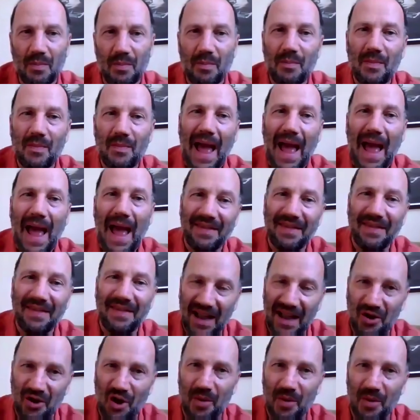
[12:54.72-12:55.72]
had that
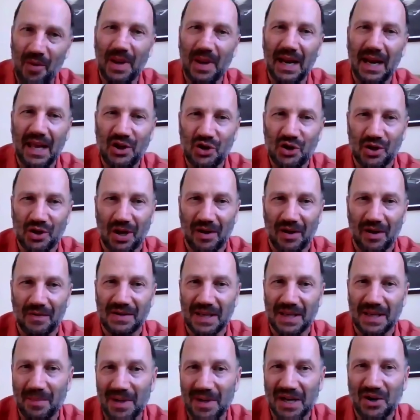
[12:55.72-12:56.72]
combination of
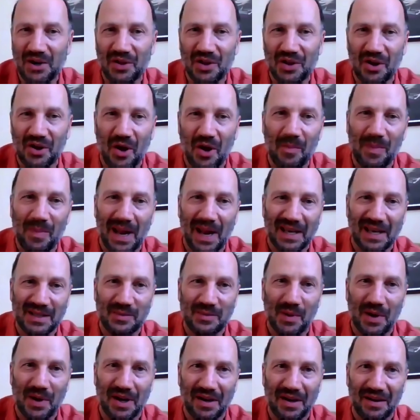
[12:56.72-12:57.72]
somebody doing the complex
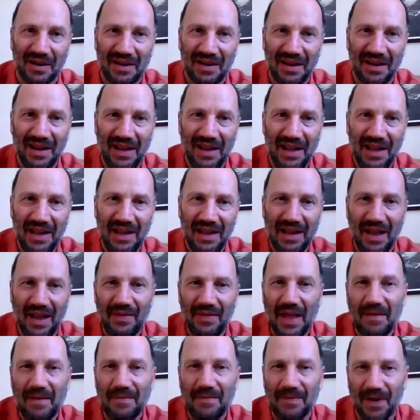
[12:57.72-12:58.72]
work and then
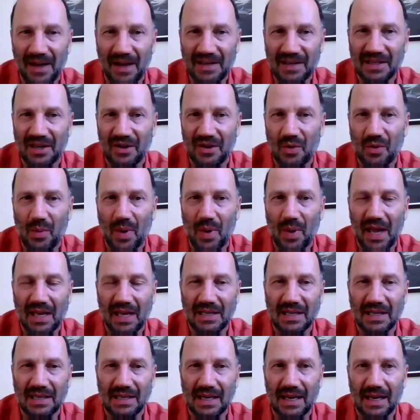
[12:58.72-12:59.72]
finding the way to
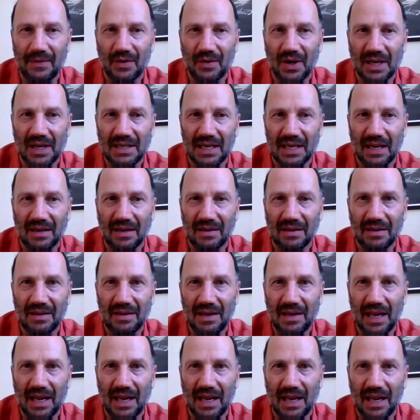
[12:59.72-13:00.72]
deliver it
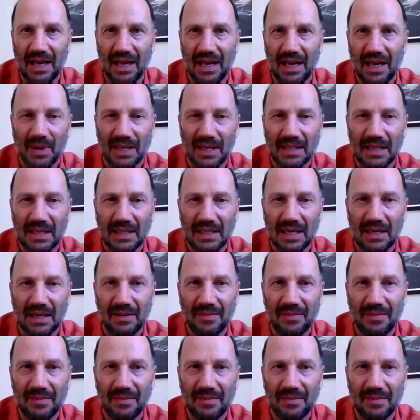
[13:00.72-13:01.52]
in simplicity.